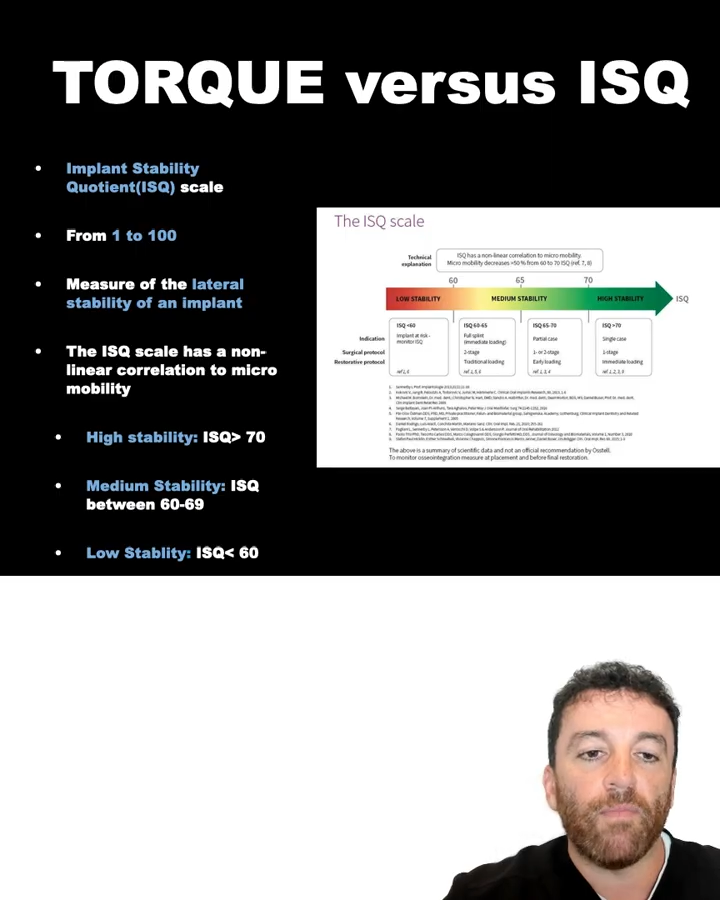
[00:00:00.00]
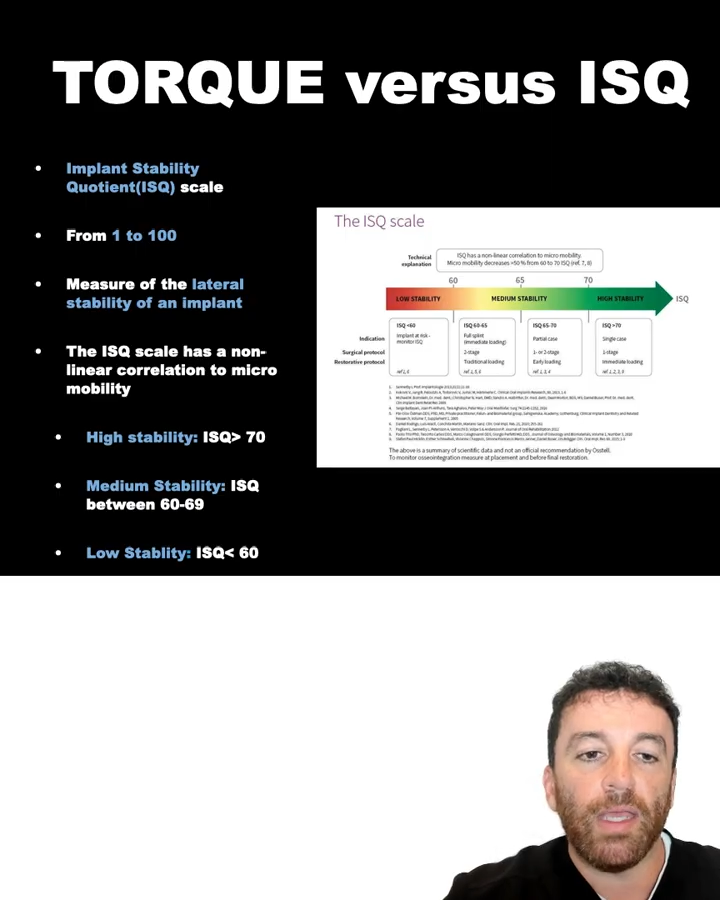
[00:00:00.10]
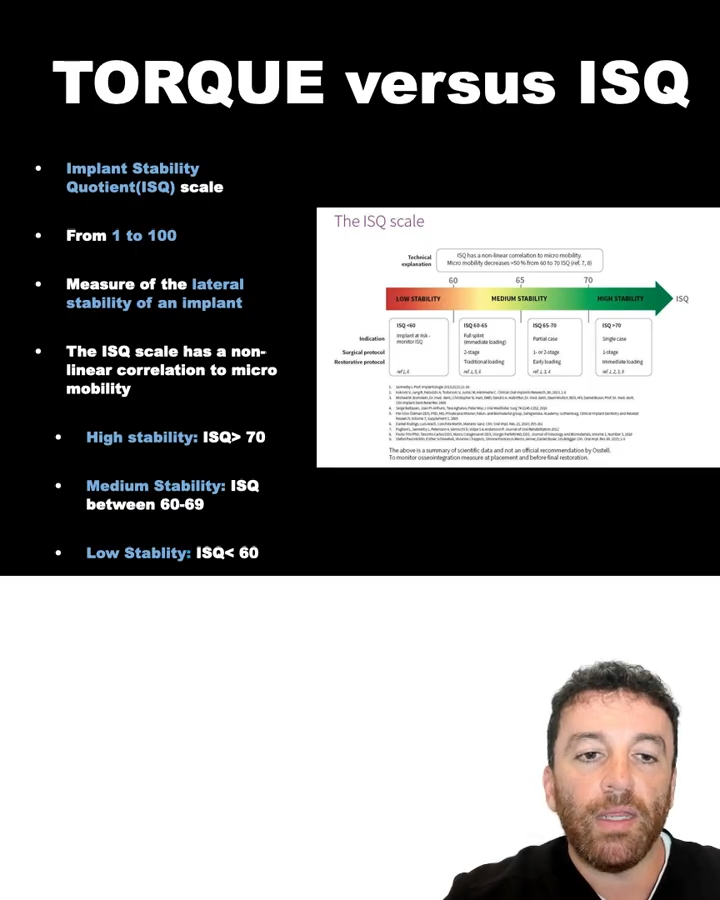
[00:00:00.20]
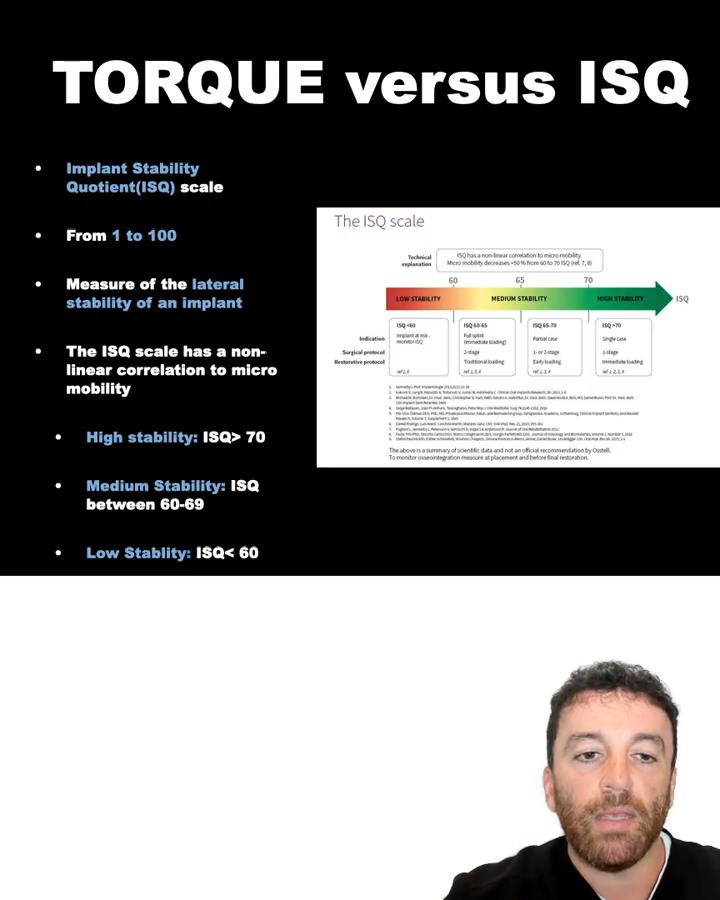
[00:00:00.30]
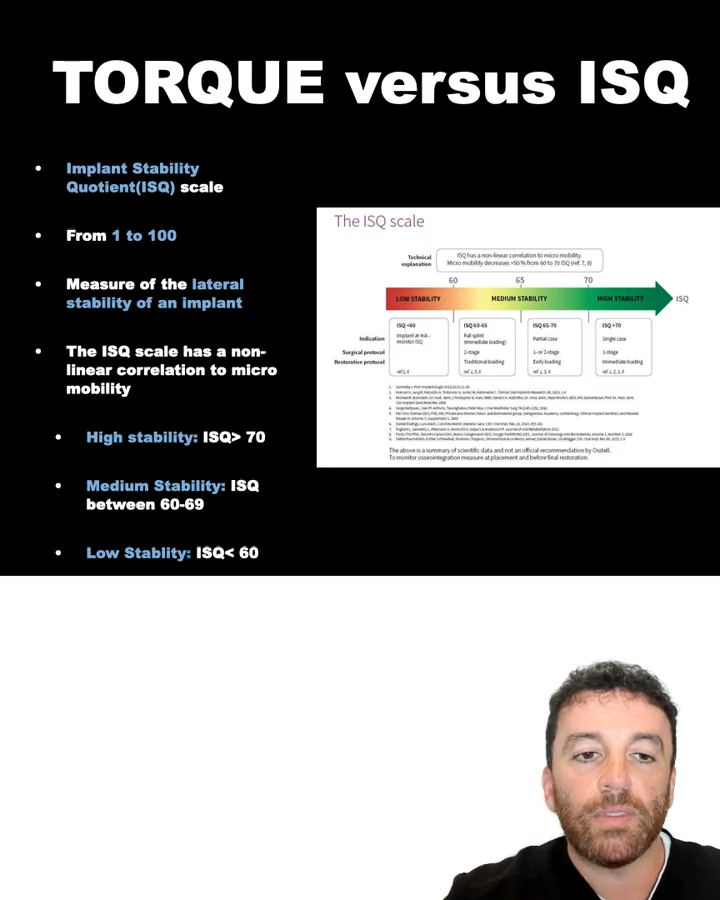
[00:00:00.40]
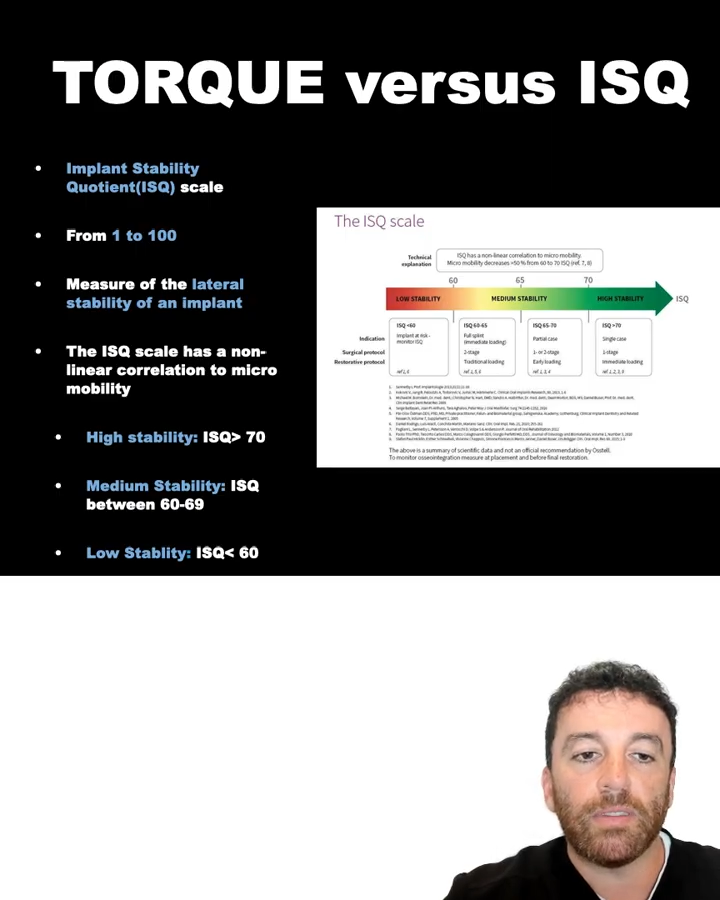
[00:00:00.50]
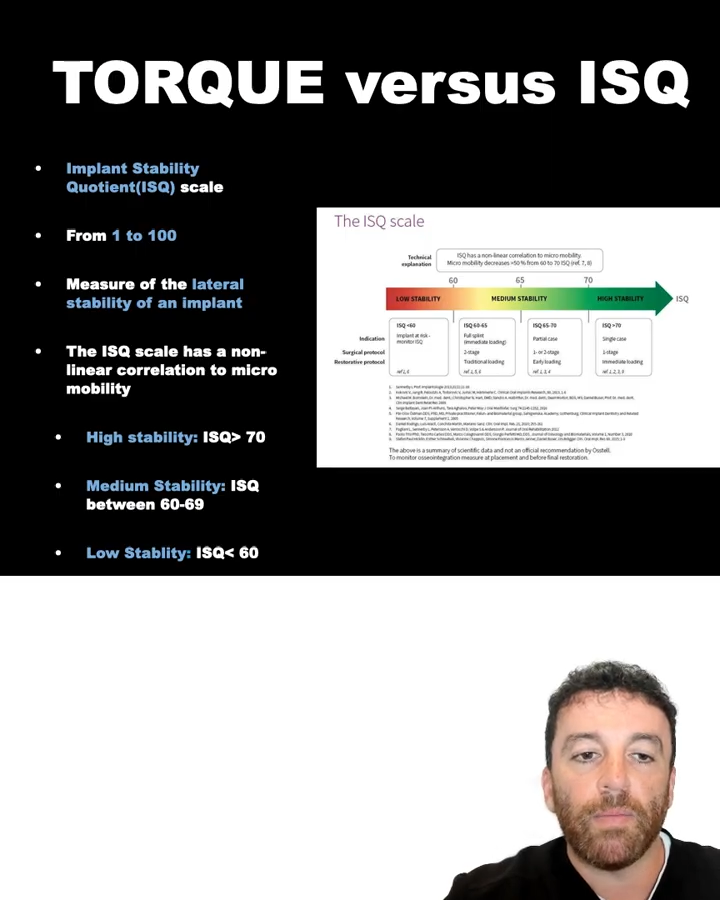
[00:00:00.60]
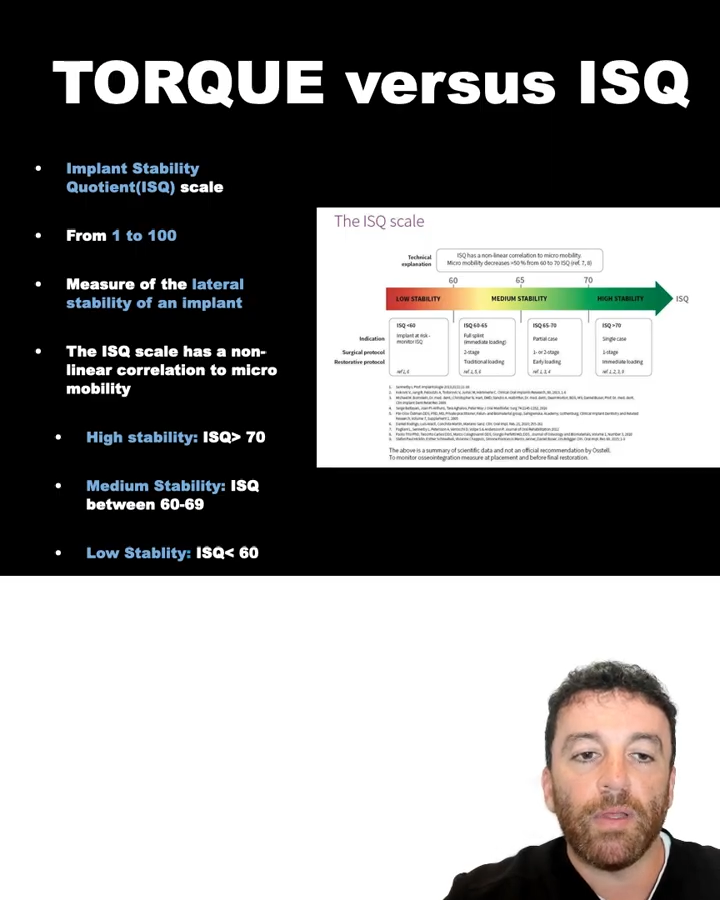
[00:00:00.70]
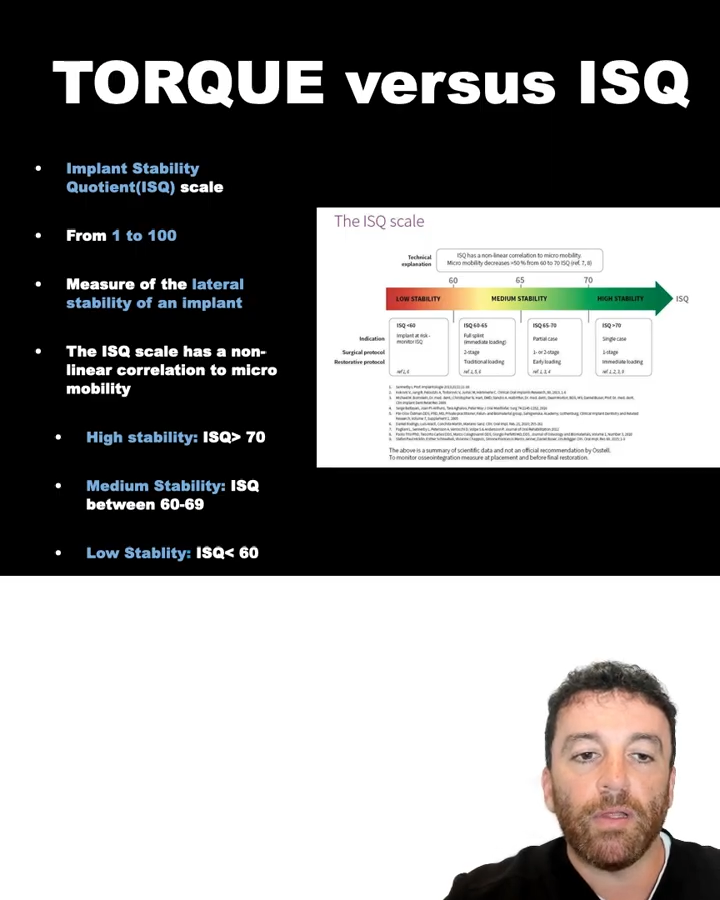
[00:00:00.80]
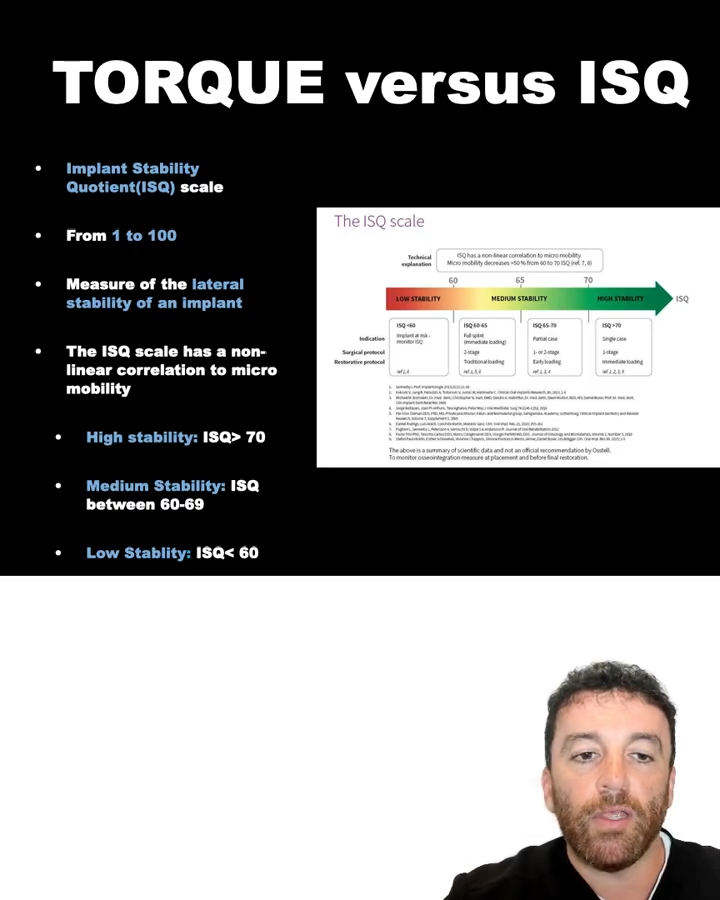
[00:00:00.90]
medium
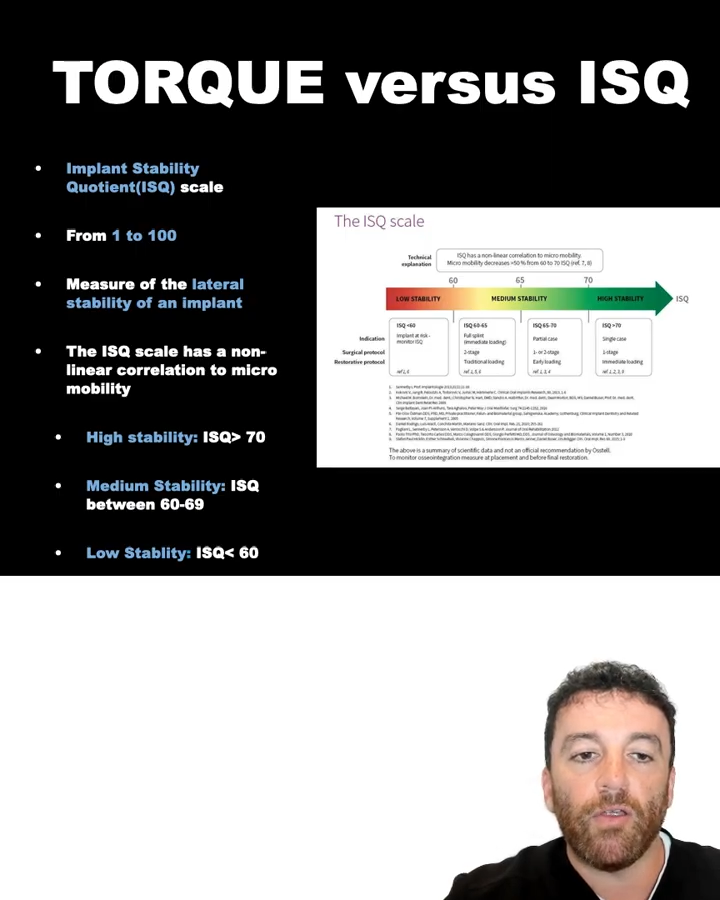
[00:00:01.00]
stability,